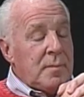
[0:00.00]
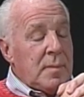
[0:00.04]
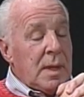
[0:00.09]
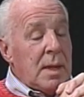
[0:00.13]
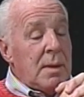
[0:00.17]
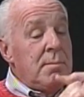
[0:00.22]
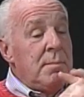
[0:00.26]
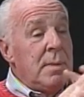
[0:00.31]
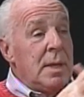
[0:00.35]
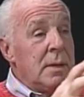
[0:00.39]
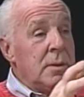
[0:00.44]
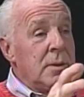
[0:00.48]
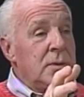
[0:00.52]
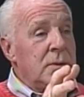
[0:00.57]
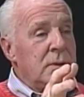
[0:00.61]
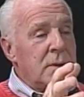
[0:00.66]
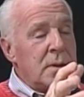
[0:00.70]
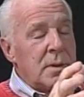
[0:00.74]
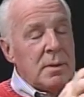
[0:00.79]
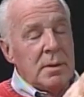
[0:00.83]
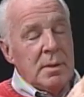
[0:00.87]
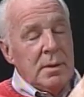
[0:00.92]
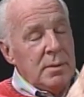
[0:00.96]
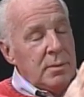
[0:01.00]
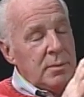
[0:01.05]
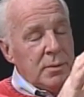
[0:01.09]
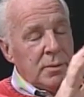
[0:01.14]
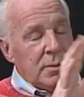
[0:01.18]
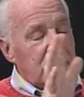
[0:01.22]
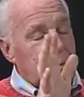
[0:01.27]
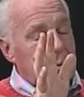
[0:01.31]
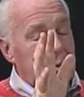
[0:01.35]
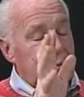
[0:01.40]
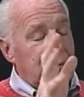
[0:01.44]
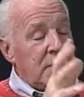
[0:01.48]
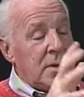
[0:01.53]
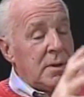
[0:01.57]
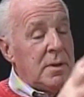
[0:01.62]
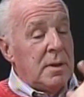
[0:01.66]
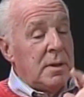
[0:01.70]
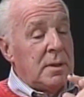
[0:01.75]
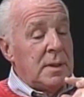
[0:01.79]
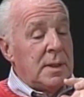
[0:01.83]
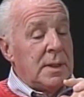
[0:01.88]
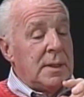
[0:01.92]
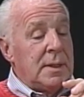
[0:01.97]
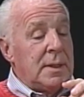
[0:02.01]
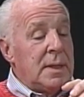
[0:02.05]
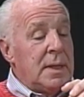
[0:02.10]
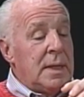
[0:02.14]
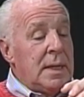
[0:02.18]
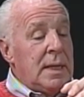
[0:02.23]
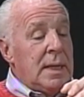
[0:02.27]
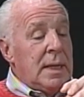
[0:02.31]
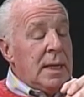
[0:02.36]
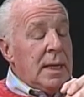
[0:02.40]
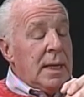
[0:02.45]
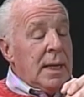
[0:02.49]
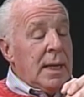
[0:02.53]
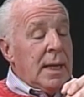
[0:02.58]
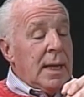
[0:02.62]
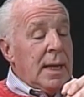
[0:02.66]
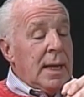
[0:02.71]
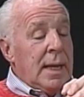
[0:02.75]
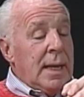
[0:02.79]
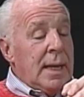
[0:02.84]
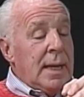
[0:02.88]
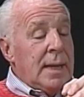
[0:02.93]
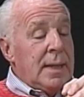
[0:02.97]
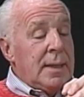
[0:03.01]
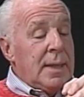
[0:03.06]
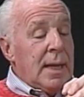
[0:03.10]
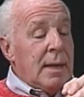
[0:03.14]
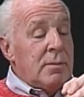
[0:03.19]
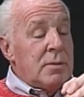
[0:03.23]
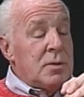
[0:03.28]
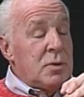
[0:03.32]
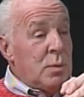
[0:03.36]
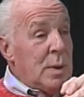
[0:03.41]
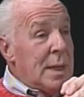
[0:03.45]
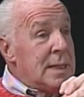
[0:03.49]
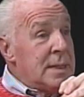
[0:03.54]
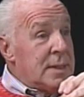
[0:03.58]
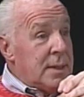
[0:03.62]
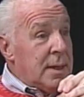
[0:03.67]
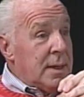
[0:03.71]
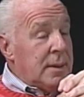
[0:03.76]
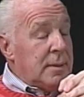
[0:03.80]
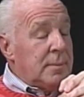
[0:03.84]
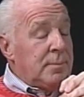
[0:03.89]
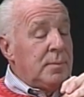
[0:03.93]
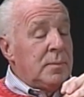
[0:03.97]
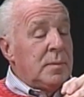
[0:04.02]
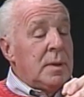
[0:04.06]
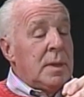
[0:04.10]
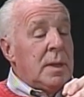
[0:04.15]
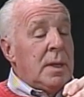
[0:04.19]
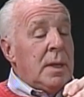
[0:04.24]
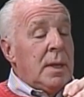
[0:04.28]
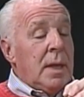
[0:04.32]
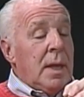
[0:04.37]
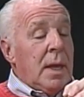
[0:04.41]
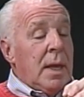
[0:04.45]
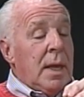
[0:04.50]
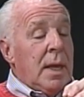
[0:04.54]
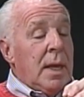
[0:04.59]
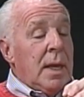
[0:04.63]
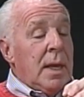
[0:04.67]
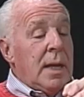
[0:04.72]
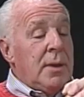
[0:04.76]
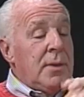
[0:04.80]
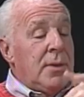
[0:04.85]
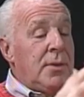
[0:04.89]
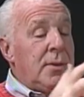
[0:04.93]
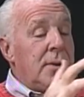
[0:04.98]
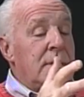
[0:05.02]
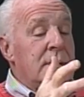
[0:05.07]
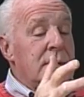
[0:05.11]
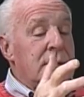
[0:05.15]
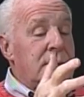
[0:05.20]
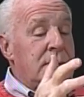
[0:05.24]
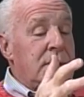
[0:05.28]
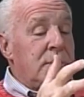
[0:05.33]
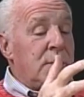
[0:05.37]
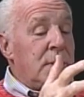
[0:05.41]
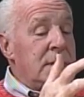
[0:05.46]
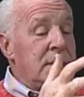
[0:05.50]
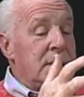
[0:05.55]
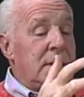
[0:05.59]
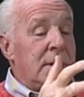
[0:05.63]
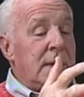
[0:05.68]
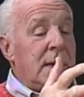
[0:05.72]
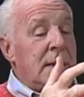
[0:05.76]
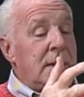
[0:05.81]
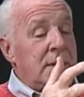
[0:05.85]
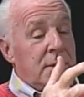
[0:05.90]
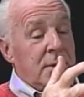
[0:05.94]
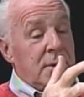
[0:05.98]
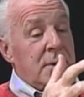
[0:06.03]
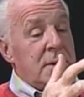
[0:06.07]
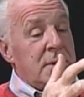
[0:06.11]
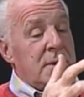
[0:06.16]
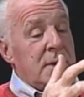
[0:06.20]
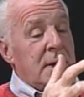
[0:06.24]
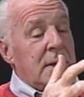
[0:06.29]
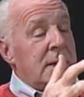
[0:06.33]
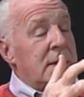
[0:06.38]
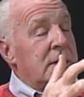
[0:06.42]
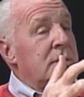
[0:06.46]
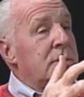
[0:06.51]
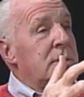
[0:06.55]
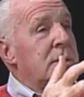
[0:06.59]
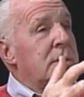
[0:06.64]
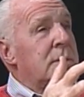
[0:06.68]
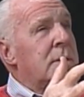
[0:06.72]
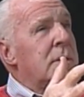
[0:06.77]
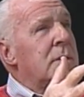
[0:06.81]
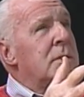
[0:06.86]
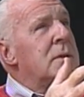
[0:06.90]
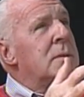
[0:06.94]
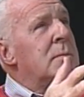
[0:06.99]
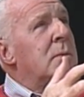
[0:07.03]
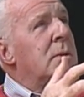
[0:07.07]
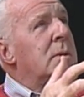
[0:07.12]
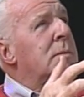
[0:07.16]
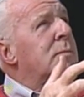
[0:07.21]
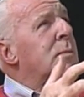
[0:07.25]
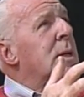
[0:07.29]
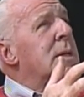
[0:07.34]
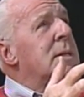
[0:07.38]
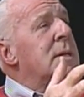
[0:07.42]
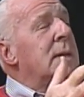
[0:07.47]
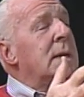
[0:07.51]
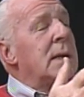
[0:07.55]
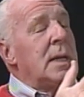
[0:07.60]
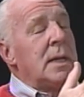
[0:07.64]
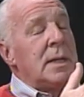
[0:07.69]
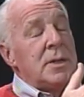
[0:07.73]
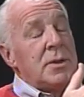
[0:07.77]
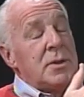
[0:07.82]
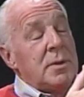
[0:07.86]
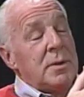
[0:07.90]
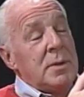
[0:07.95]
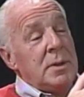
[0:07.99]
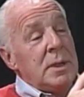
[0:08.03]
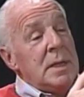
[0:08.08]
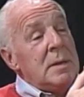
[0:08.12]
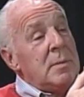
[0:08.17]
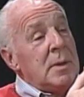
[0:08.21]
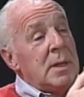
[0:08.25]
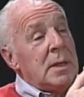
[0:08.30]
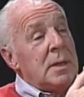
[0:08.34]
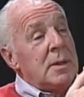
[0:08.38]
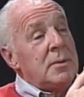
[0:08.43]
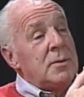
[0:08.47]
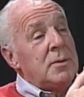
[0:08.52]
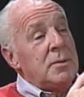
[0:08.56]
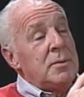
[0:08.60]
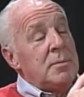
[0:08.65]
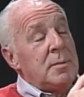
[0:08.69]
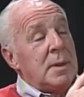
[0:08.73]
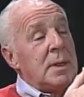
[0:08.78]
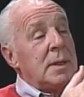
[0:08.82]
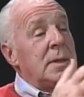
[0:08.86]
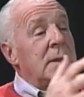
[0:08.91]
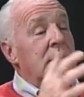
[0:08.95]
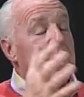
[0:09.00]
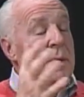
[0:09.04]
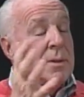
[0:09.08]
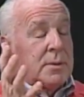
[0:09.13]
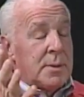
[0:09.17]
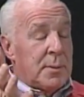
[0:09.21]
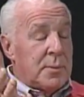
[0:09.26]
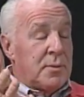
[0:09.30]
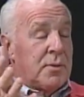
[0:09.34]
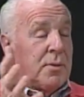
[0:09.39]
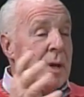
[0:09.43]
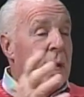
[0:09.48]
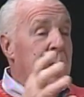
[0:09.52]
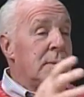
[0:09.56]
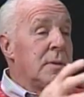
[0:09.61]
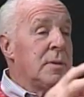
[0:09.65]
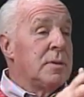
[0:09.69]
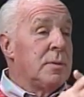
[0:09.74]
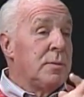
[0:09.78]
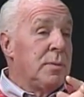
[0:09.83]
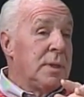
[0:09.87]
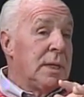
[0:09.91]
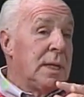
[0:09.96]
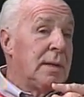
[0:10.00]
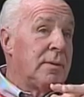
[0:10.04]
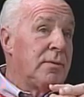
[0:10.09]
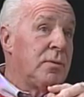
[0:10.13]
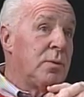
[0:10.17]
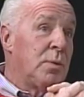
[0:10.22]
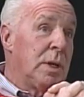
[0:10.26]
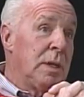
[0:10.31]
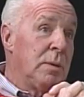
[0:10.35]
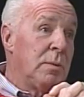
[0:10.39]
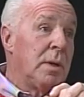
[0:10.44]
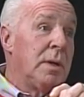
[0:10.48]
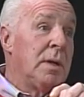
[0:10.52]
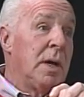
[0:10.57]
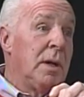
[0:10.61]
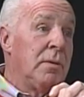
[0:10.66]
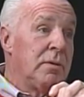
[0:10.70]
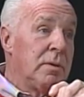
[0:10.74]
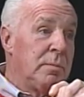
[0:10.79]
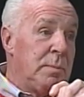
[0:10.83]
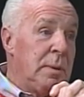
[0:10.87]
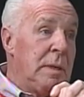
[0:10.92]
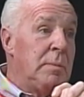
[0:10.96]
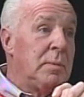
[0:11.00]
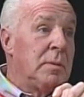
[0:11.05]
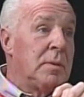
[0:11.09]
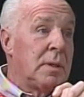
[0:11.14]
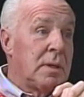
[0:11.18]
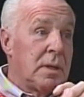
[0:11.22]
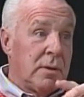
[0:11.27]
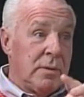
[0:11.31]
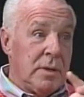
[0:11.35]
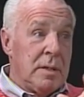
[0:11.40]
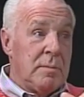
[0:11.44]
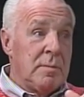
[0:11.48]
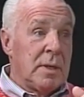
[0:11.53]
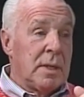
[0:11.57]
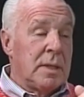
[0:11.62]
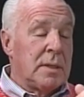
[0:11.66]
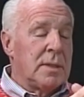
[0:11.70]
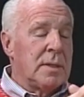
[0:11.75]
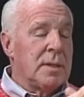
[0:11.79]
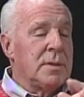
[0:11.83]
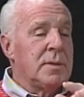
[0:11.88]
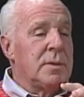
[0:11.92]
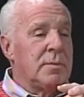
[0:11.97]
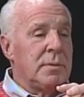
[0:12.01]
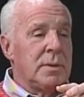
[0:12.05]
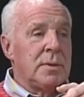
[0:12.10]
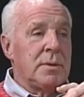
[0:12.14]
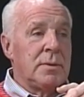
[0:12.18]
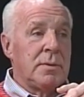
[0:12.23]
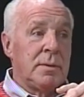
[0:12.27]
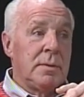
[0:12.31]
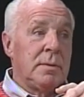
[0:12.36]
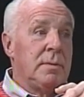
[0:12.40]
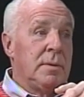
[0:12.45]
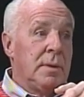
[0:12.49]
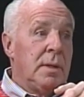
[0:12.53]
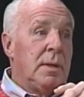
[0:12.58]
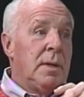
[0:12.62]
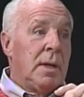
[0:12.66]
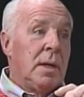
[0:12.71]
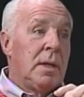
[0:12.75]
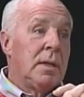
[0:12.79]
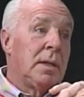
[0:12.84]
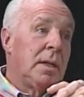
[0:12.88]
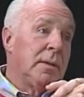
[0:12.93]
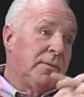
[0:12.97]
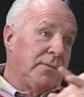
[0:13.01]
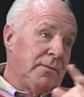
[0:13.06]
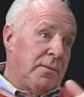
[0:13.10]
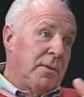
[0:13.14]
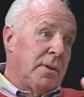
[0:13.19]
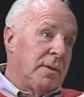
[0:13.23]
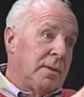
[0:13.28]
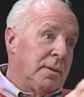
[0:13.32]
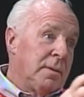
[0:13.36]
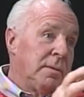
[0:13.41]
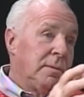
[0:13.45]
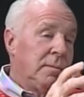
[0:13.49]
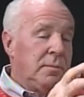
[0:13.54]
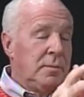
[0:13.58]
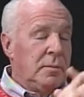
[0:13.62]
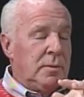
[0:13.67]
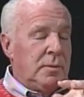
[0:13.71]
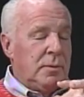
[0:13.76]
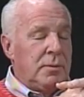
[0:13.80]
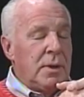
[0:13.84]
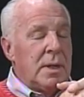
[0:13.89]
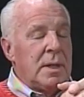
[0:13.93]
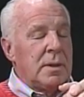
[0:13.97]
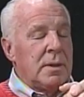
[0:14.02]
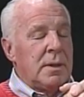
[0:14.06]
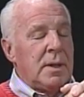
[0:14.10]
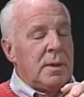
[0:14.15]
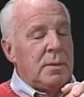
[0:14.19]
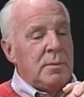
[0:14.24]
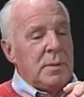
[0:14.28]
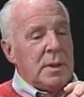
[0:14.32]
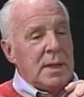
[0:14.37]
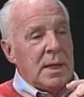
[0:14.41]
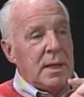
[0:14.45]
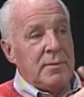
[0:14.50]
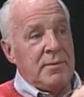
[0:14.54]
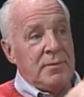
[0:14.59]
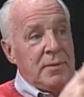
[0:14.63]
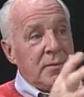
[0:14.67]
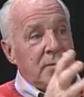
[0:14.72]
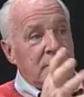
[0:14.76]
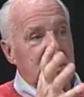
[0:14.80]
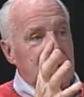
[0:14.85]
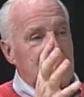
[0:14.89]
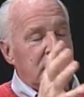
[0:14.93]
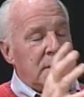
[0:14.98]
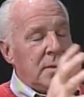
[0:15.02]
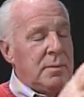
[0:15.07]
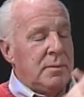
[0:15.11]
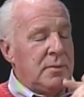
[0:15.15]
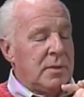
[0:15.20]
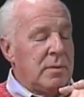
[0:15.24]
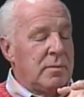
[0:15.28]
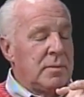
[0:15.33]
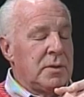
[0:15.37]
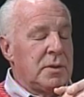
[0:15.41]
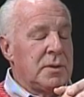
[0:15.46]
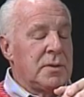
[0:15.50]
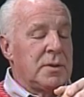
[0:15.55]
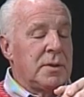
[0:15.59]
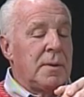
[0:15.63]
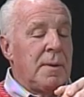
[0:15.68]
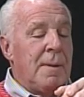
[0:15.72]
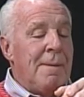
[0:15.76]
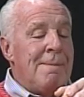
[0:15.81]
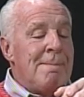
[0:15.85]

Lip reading: Met her daughter, terrific young lady. And that was Wednesday. And Wednesday night, Thursday, I guess it was Thursday morning, Wednesday night I issued an email to my subscribers, and we have 2,100 people on our email list, which is farther greater than we had 50 several years ago.